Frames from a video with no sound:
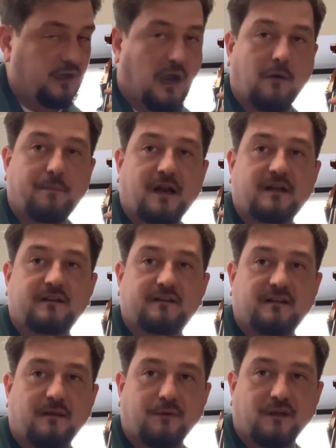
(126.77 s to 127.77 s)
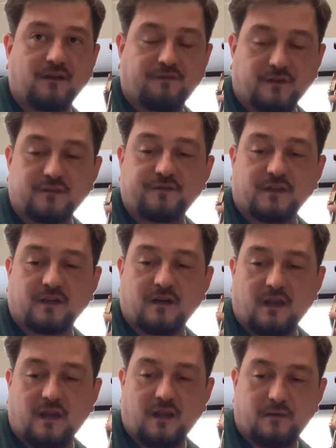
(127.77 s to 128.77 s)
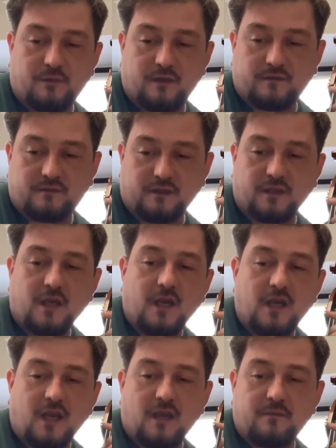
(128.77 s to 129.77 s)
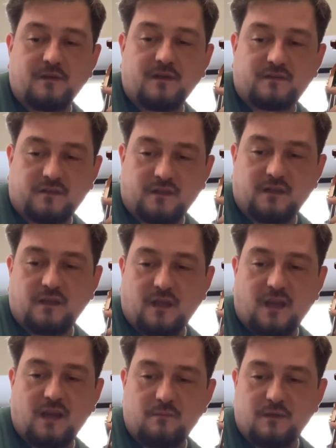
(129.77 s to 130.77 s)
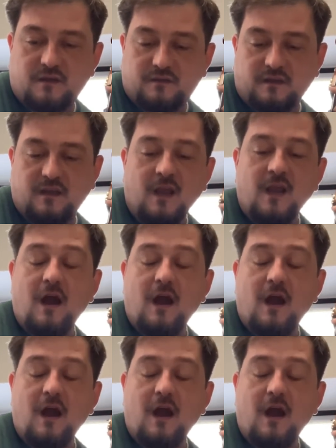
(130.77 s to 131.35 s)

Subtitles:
I'll practice skipping the first finger, A, B, C, A, B, C, A, B, C.